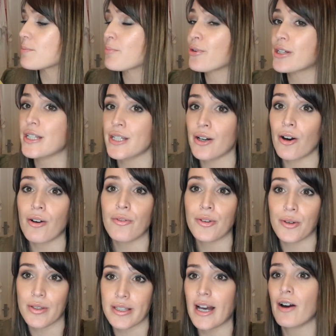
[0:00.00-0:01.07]
print it off
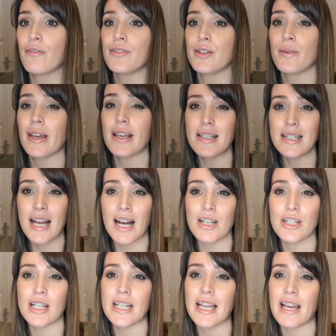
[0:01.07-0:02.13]
yourself. So it isn't
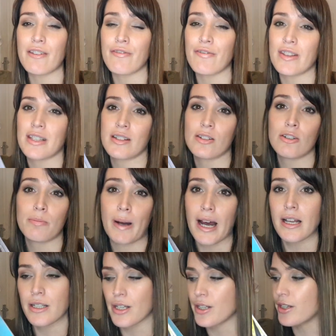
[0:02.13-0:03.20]
actually a physical
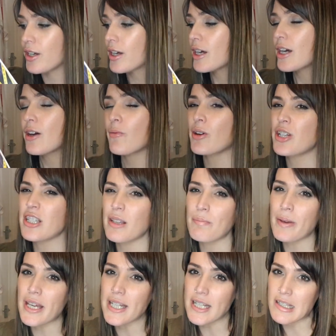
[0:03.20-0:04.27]
pattern, which is a
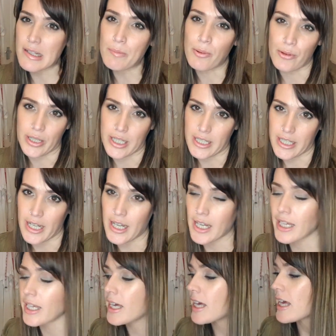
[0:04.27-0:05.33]
bit
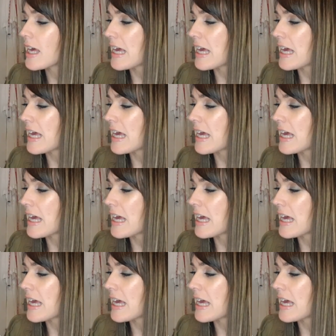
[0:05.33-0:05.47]
disappointing.